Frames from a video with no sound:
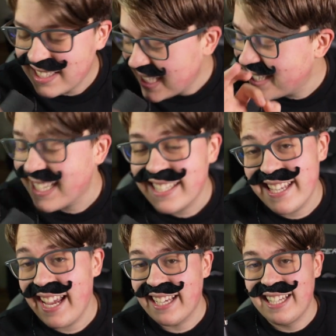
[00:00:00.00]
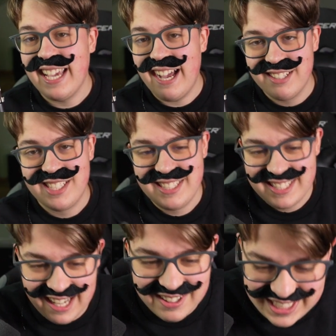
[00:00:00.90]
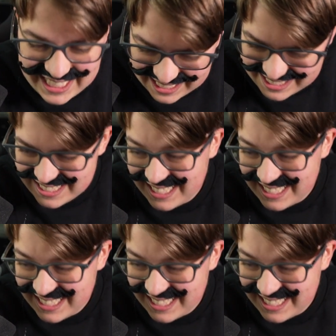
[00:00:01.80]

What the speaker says: That's exactly how she sounded.